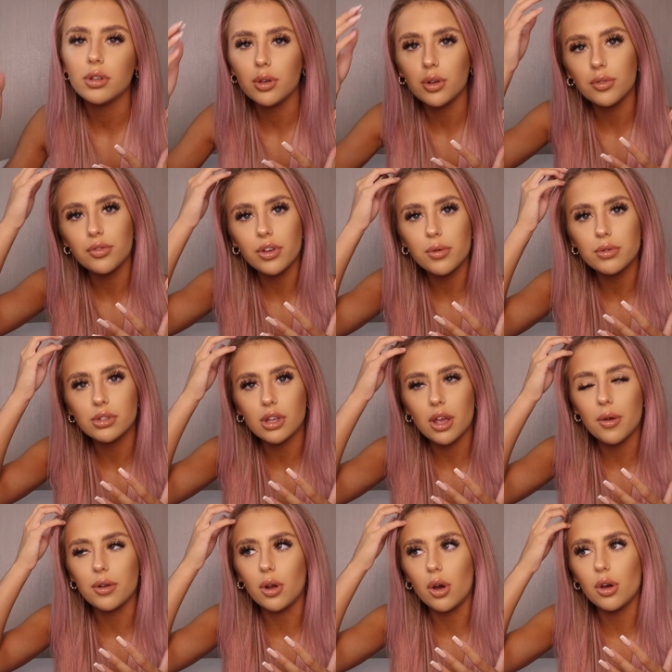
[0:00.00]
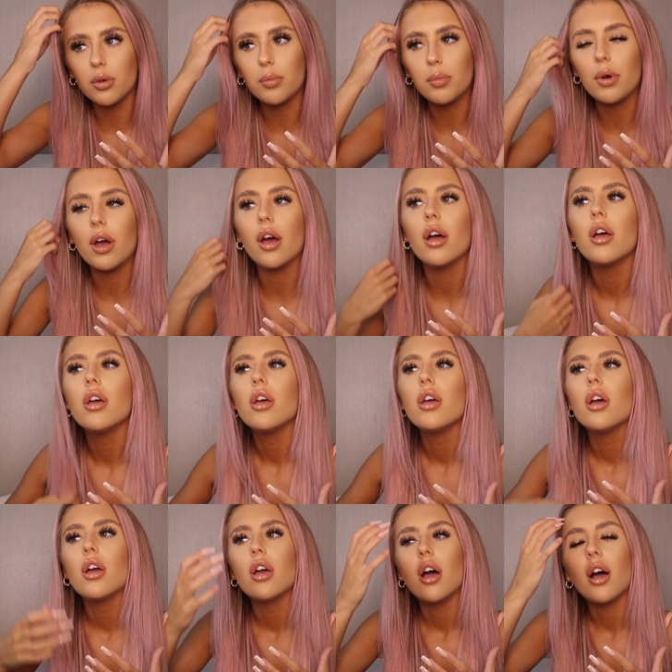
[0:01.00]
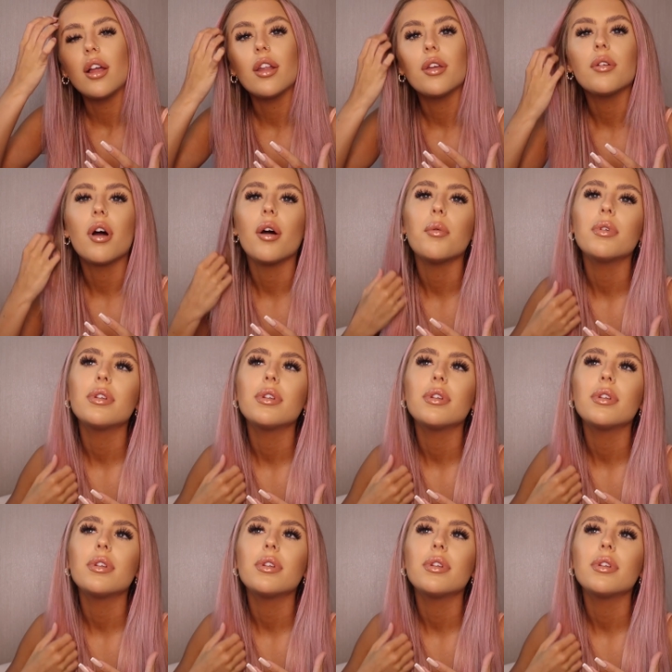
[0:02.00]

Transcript: you can feel what's going on, but I don't, I